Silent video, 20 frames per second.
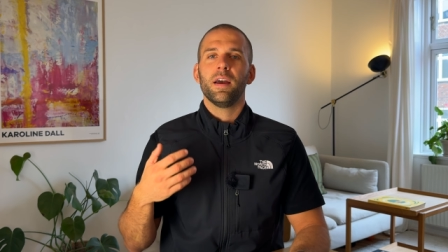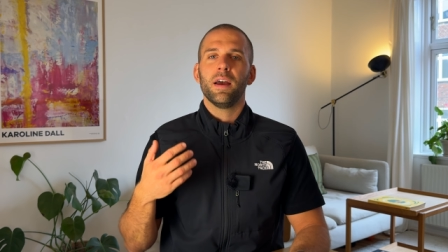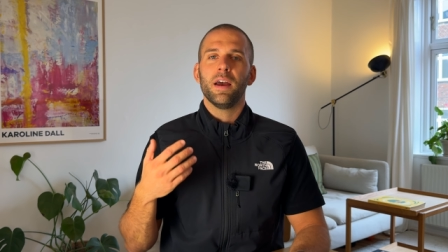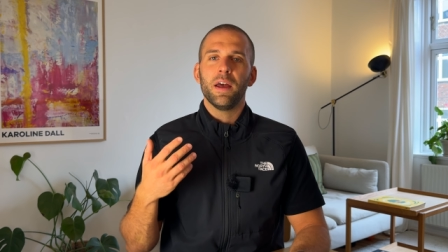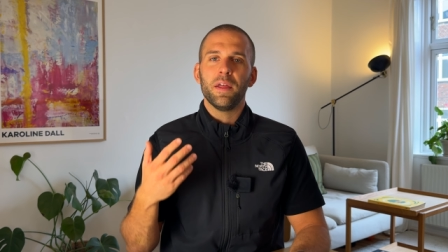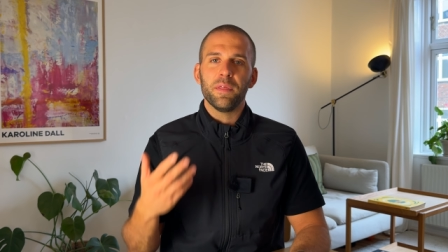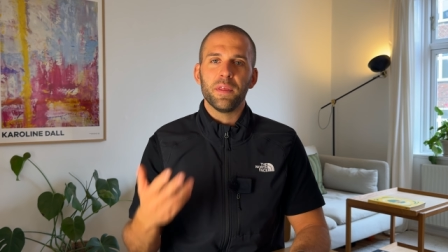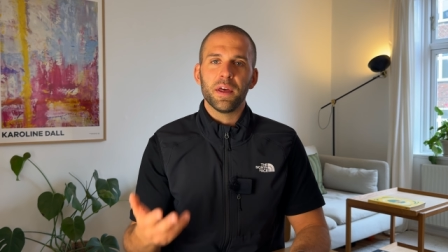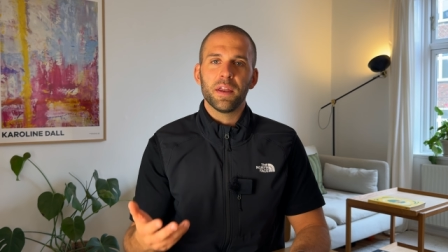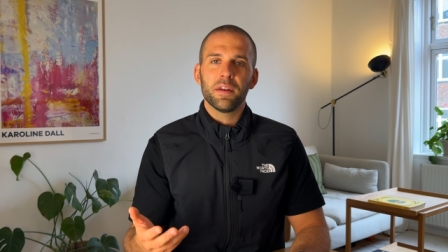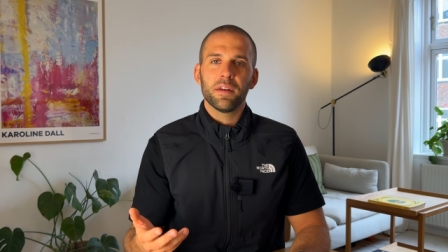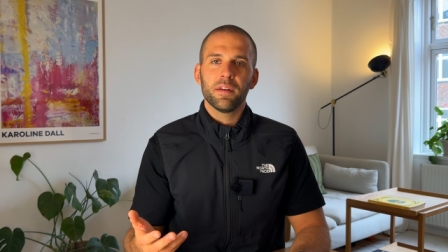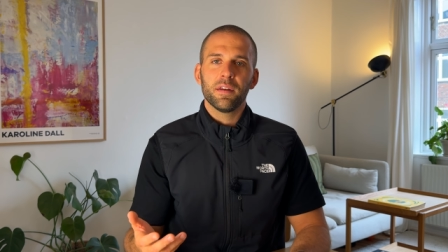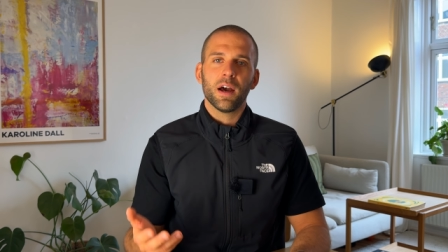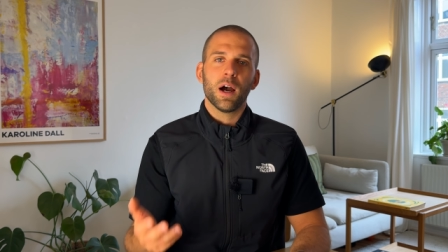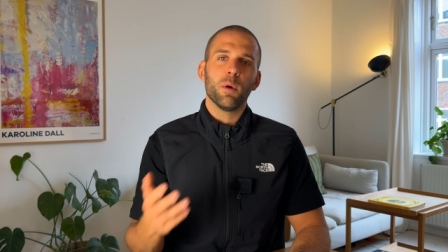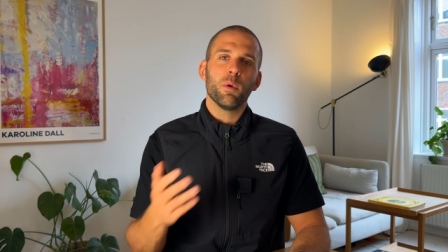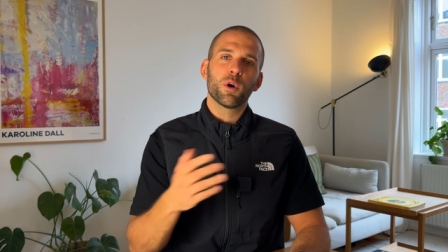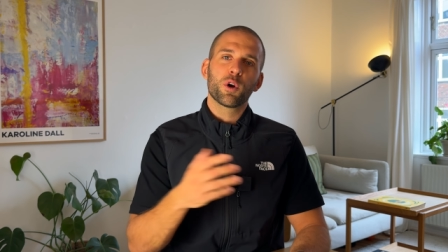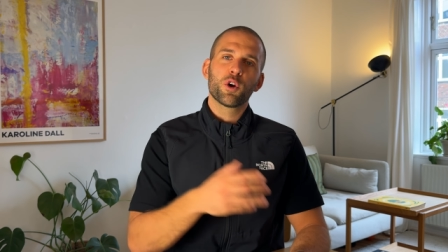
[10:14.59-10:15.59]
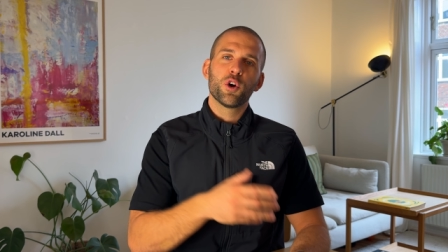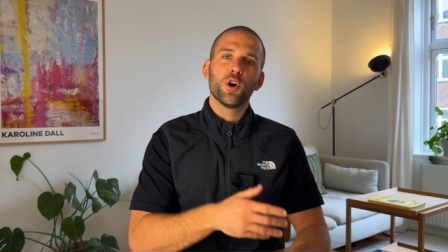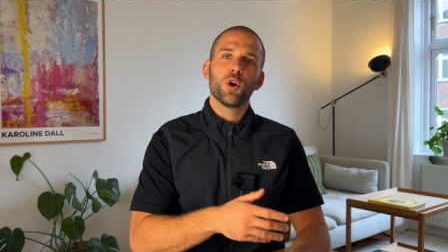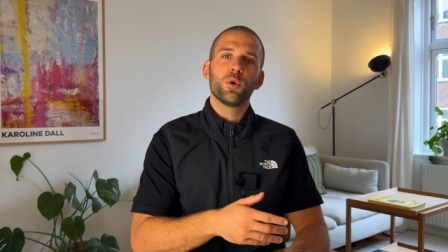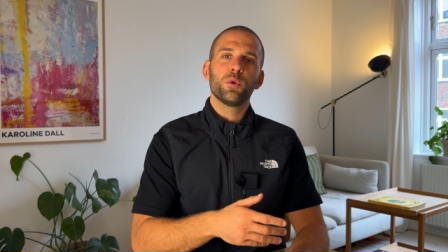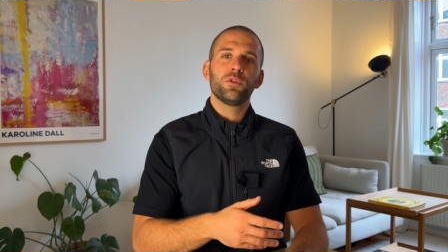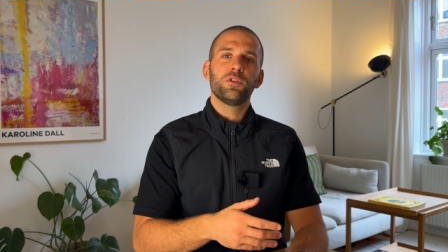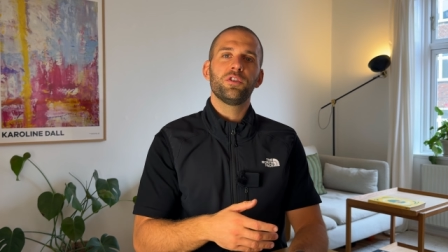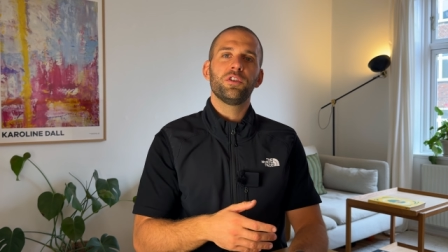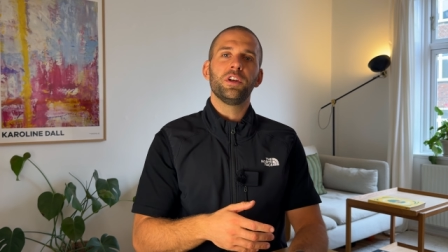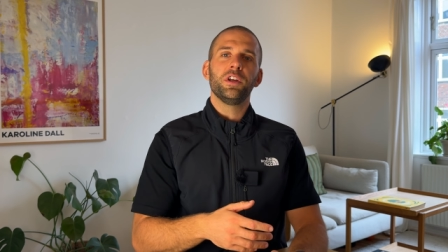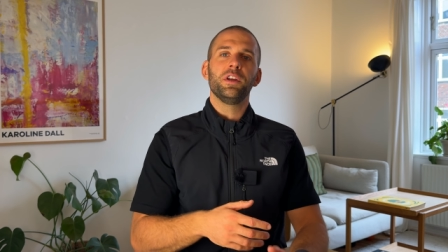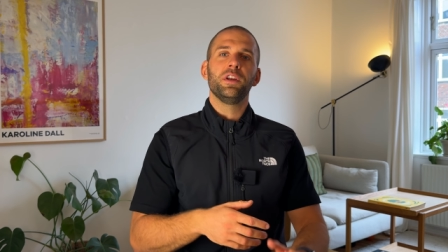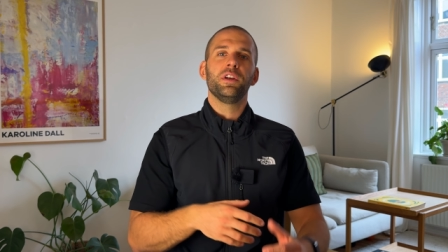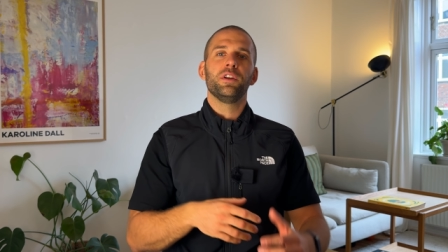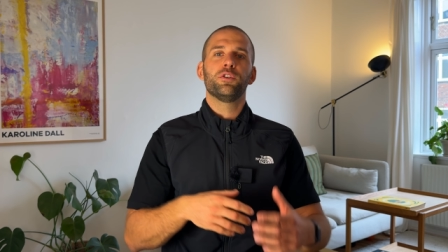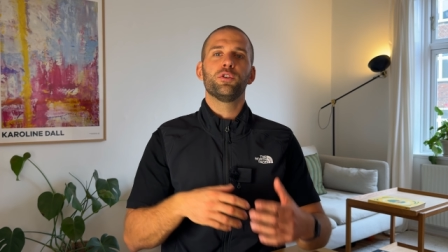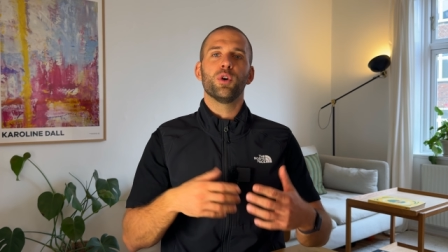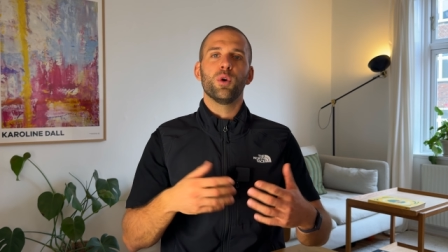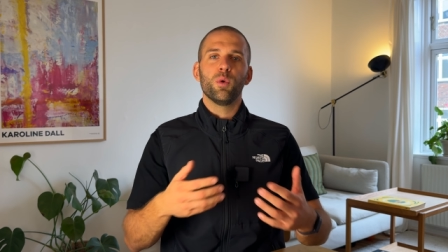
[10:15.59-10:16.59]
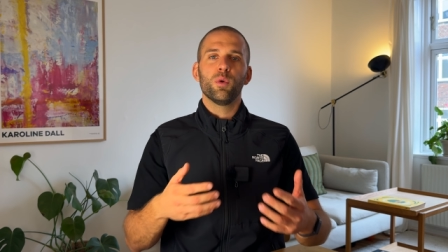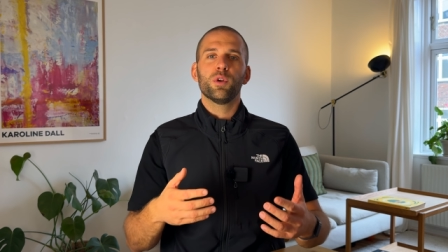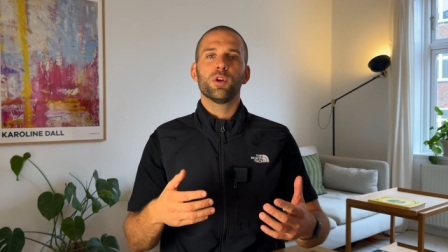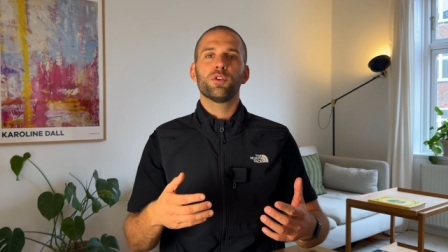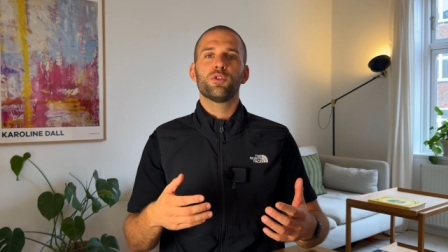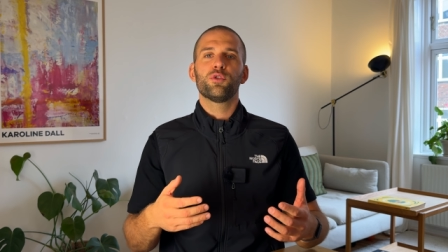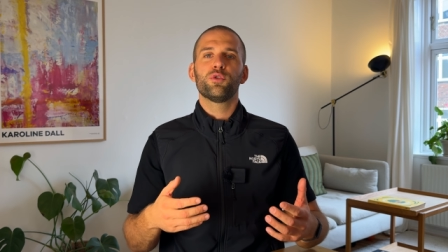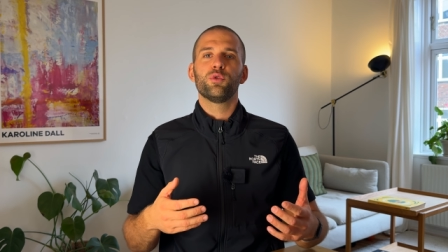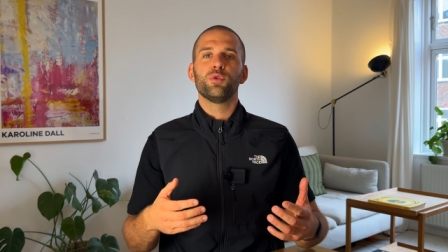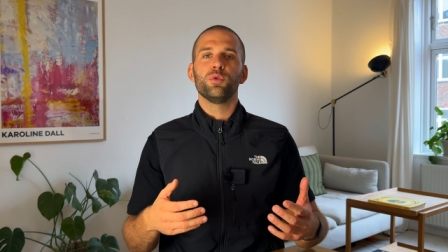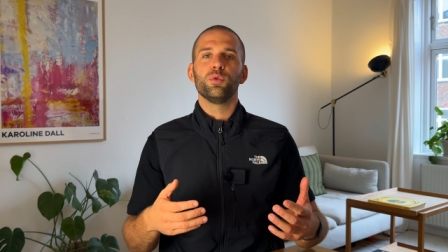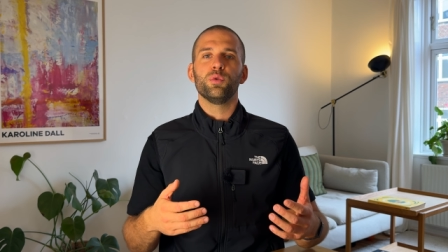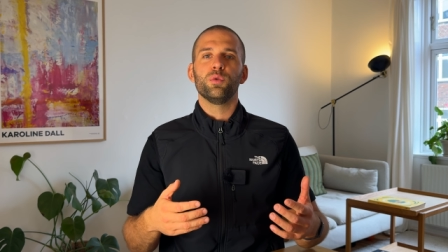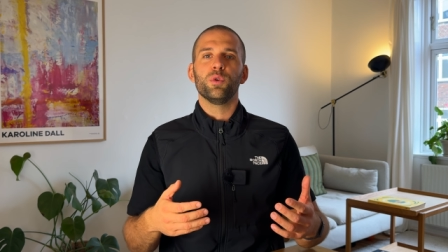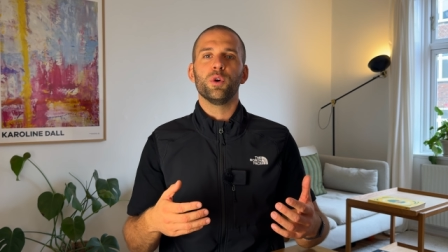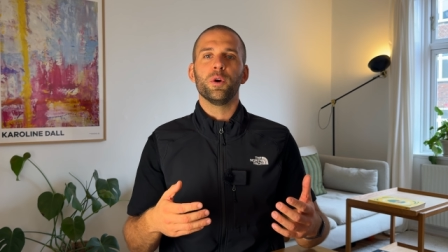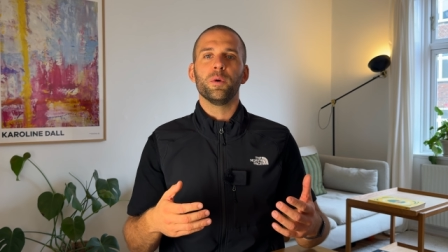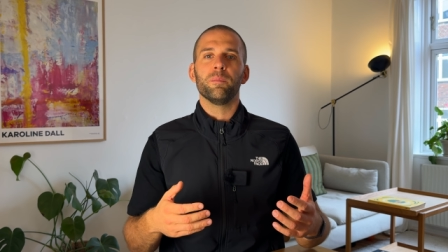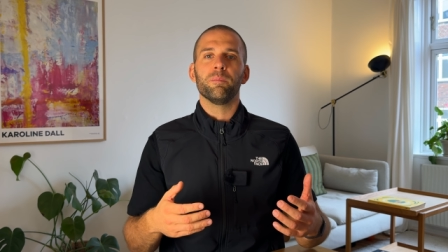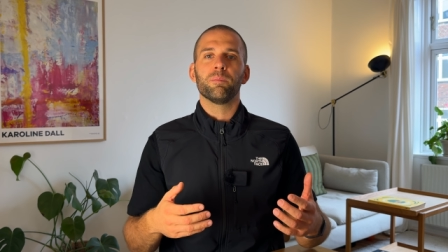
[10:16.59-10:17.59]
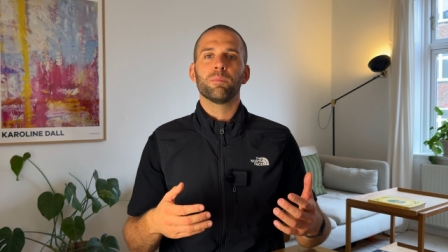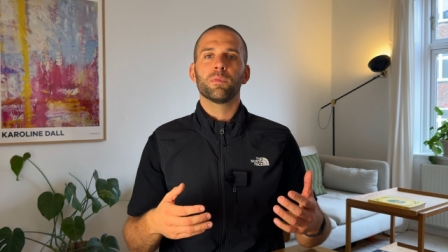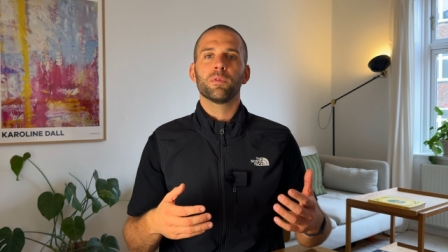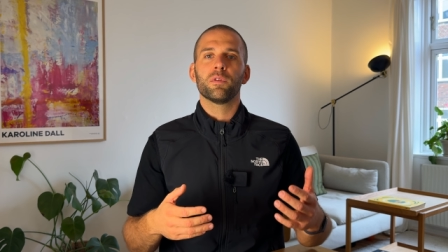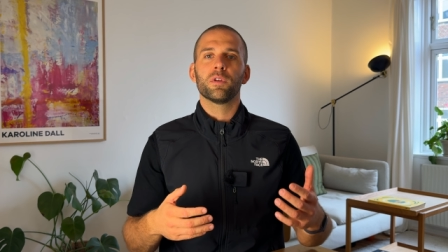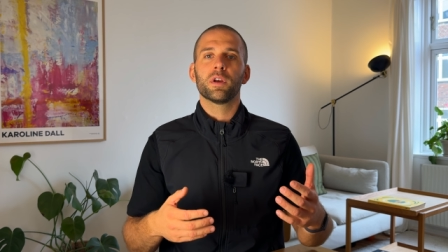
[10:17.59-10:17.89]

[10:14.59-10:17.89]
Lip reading: And then our coach, he told us to